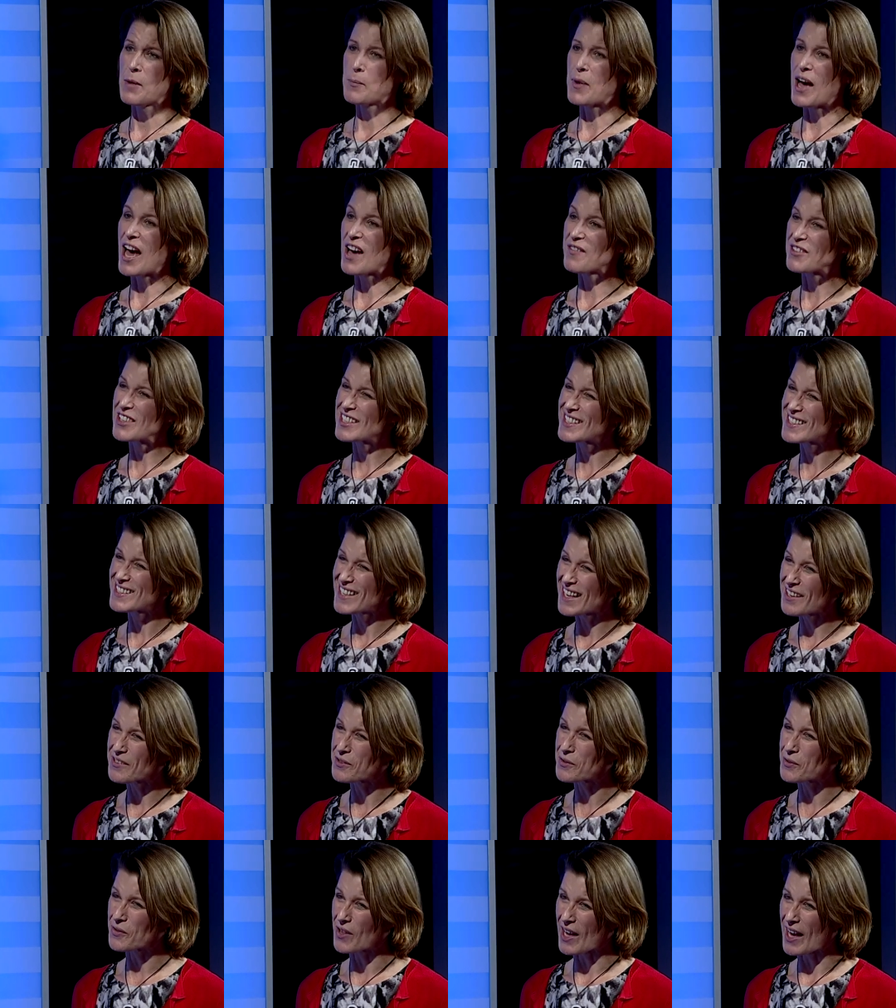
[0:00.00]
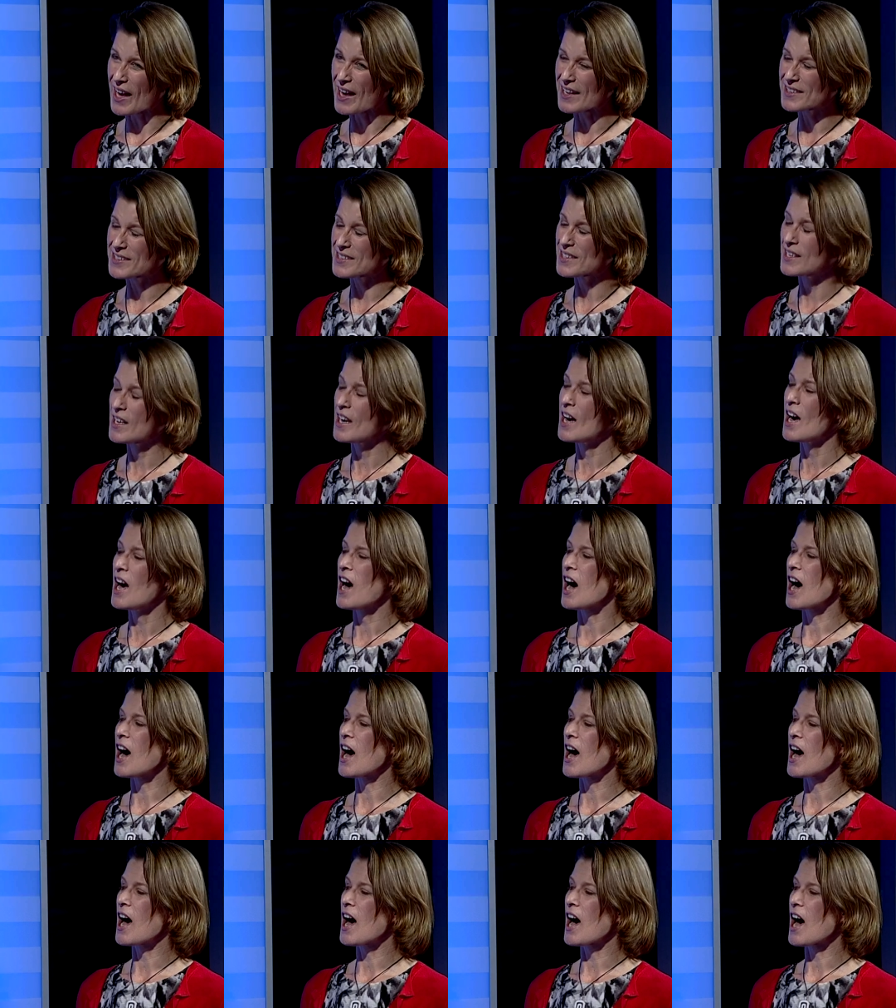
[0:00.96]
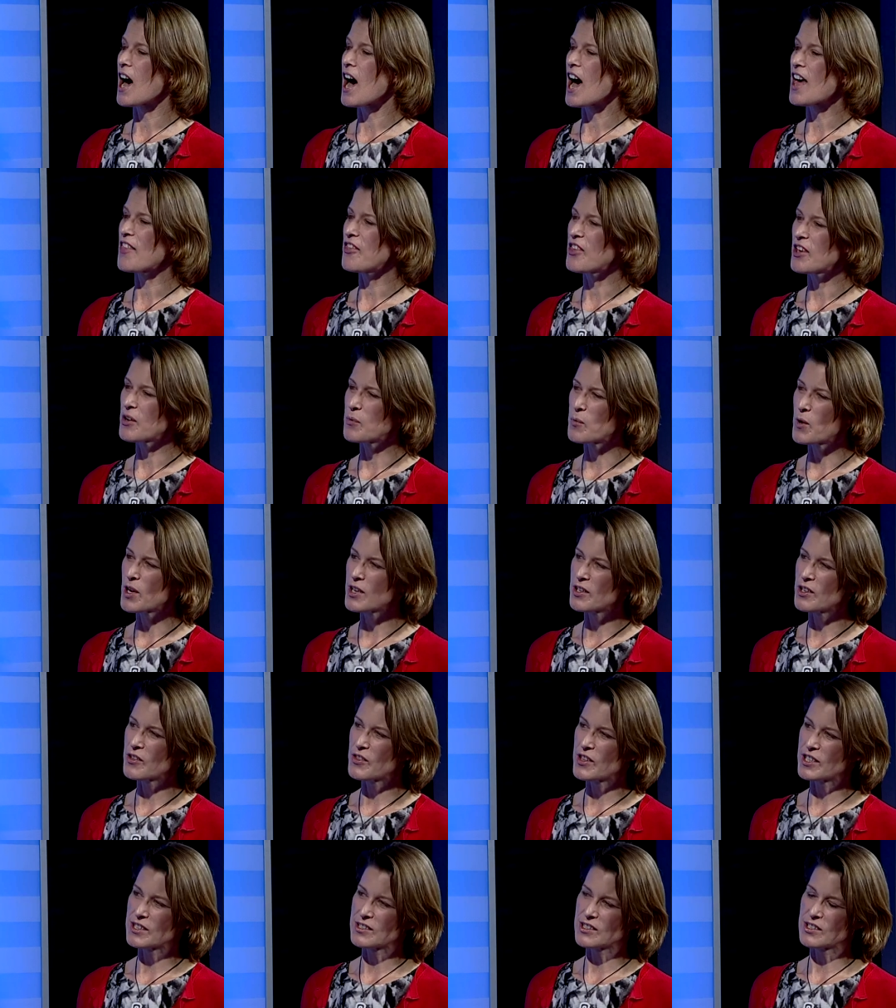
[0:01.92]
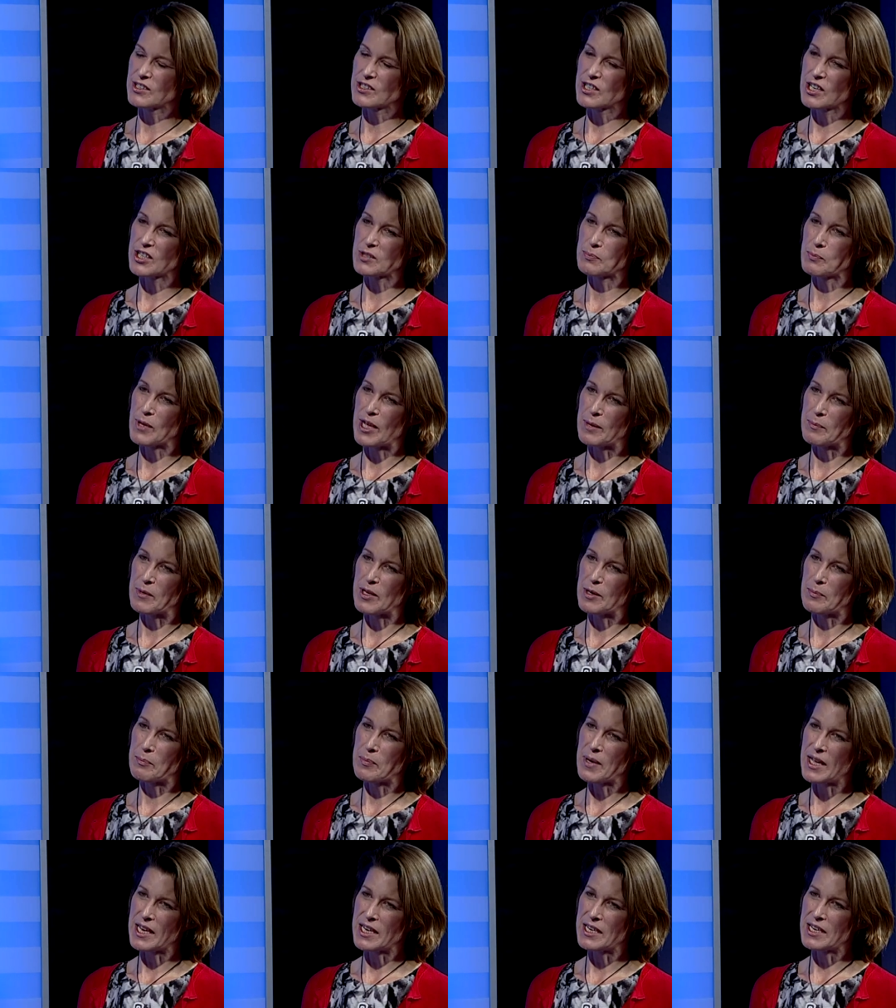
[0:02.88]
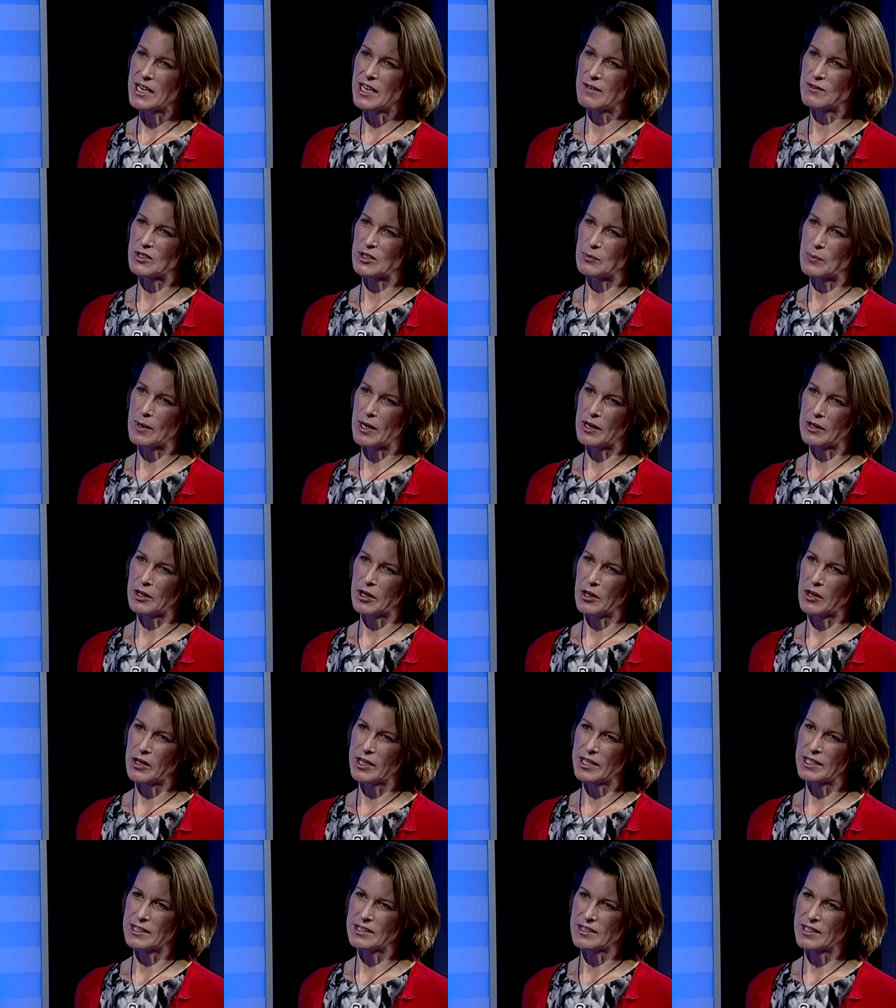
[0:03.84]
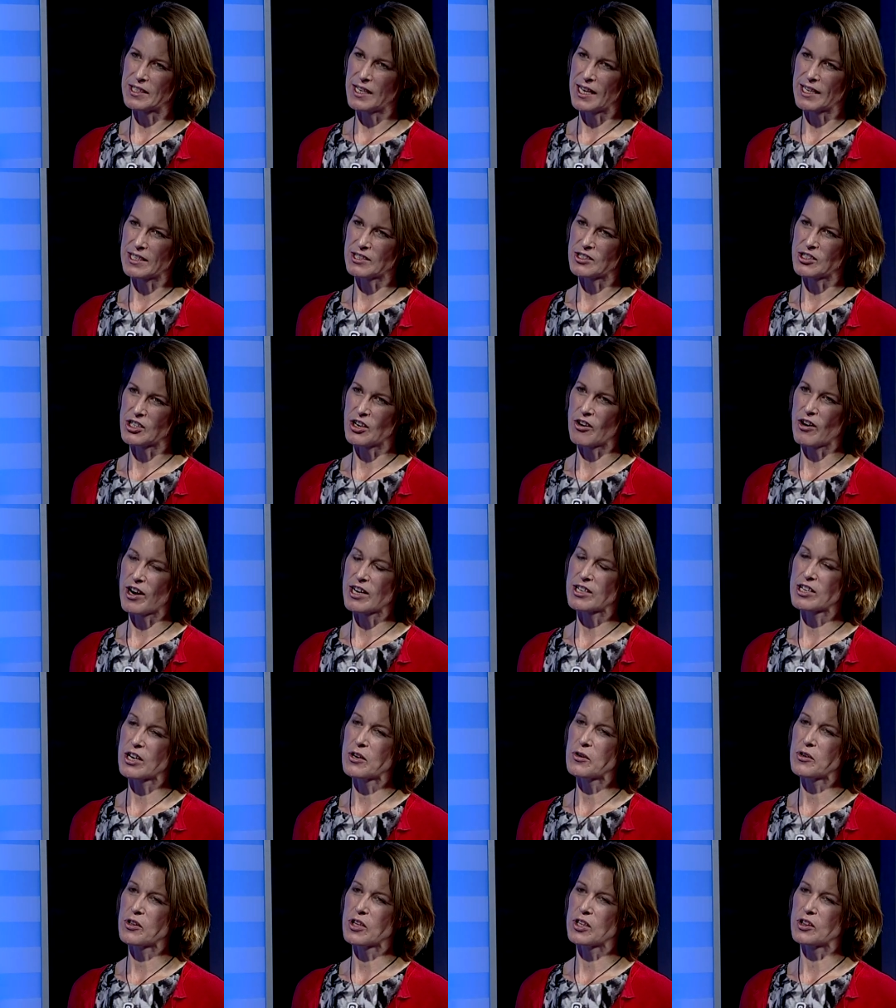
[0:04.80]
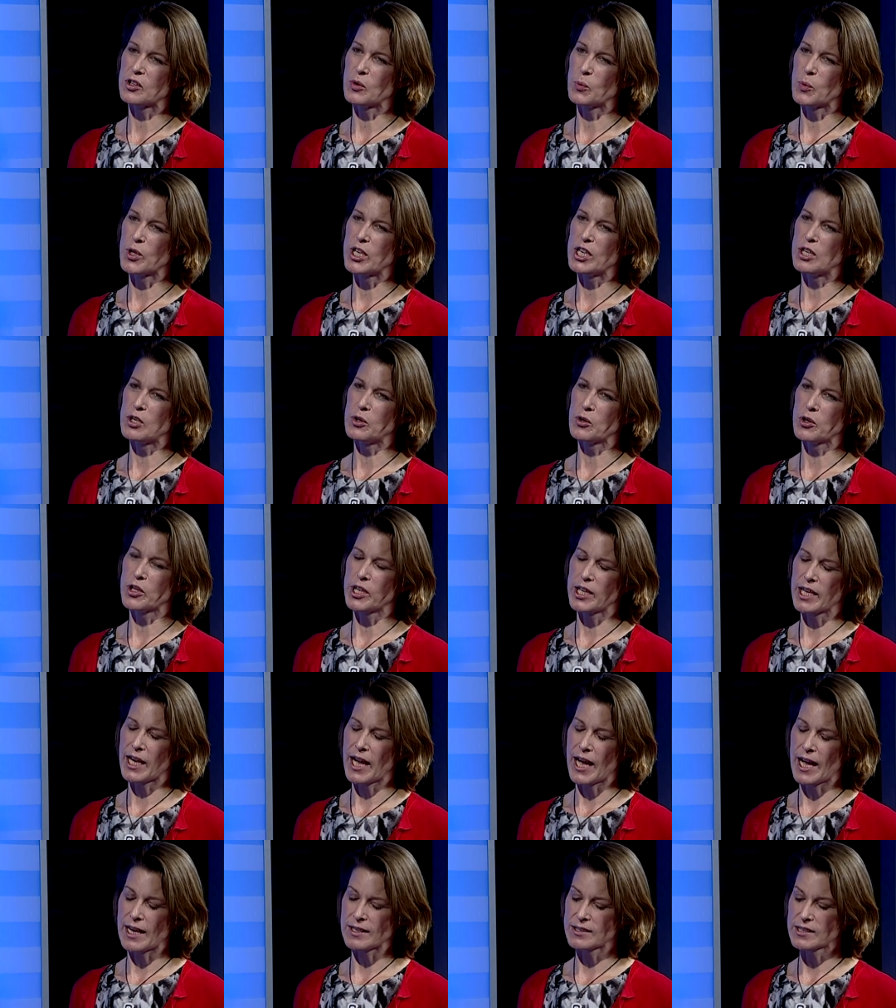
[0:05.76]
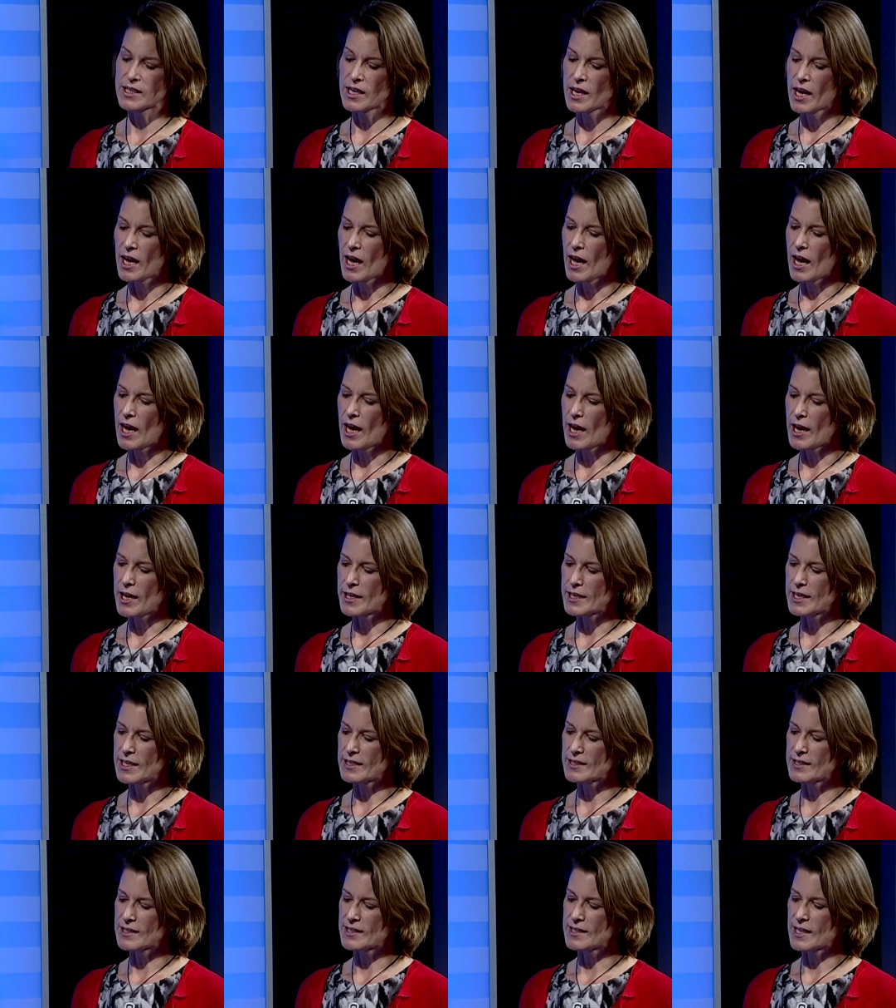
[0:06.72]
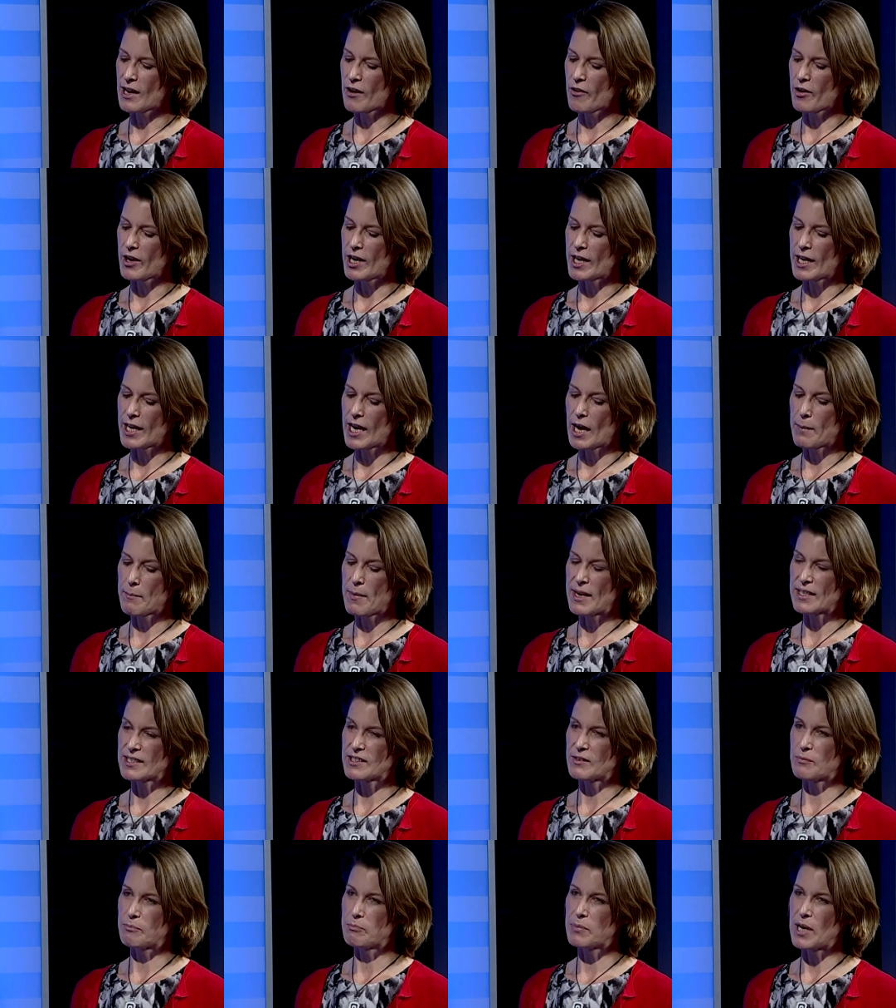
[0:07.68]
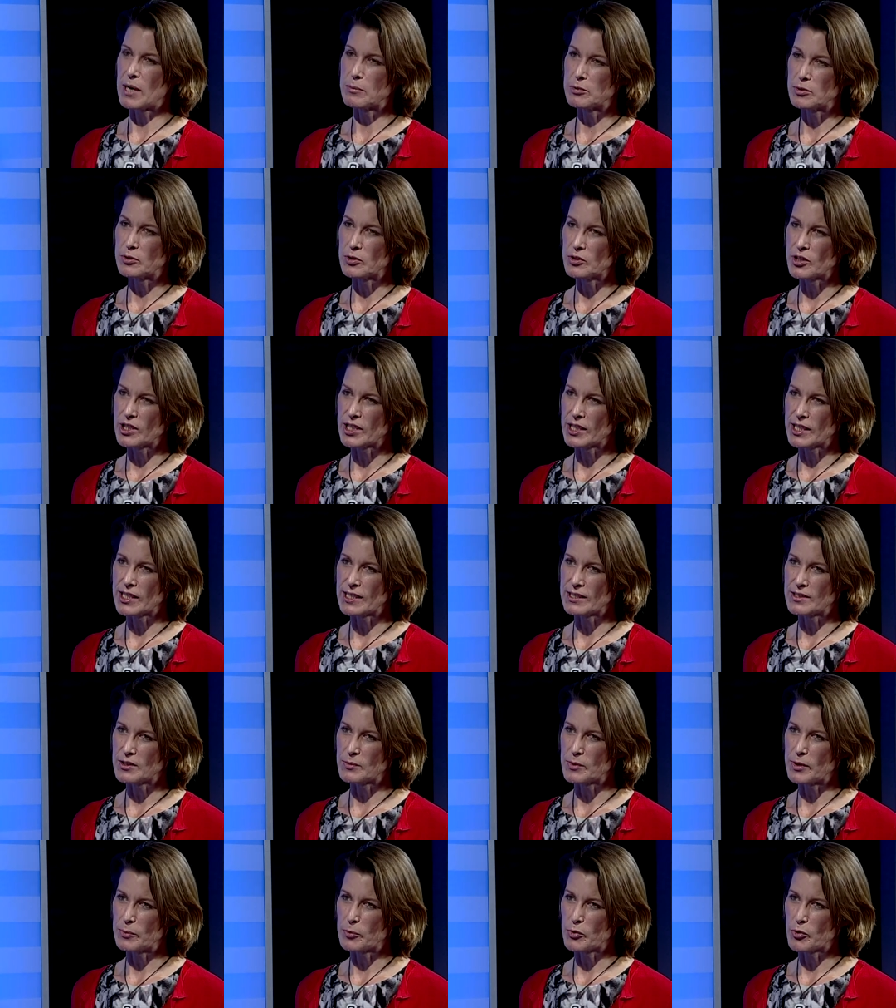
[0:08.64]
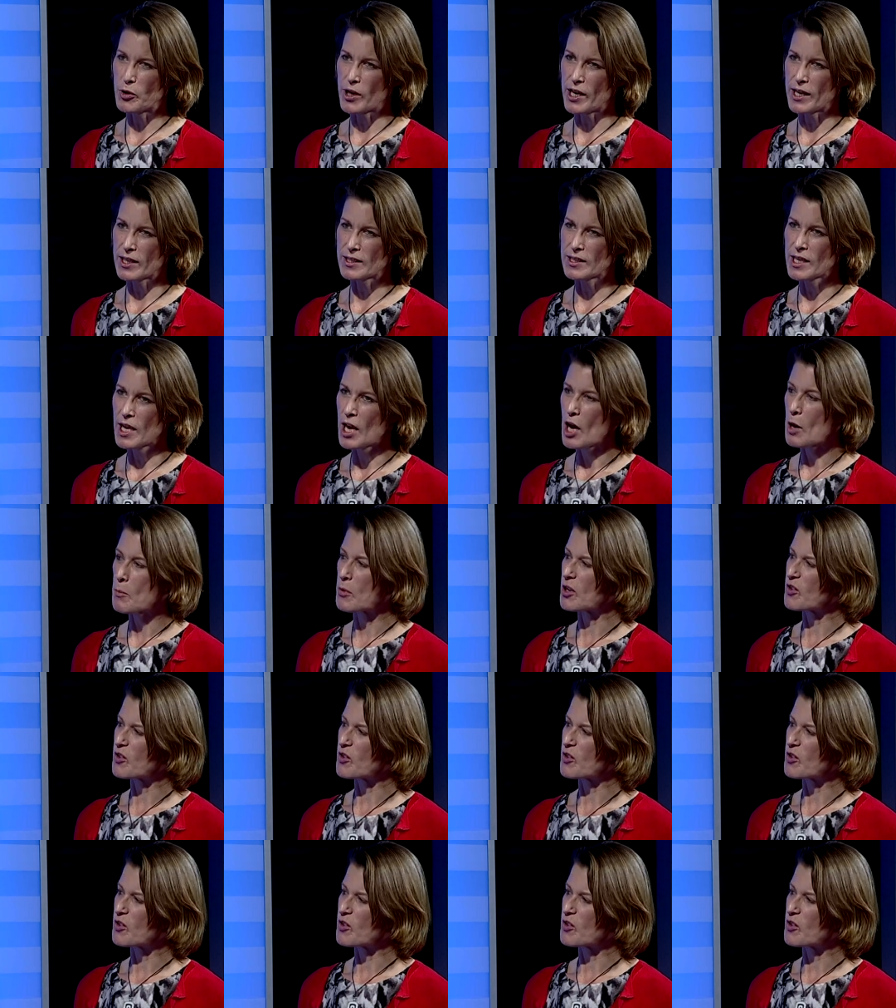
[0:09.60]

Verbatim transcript: But having said hmm. all that, mm-hmm. uh, I think one of the things that does make me a bit nervous about going into the next year, I don't think that we're looking at uh, necessarily a massive bubble that needs to be pricked.